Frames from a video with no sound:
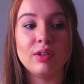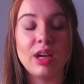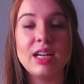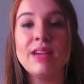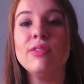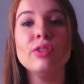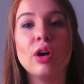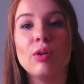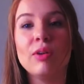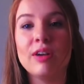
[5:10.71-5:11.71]
never
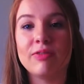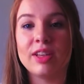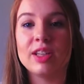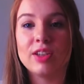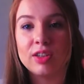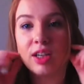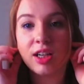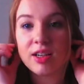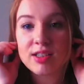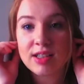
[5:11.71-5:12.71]
know if like your
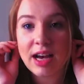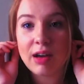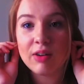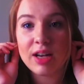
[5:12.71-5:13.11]
ears count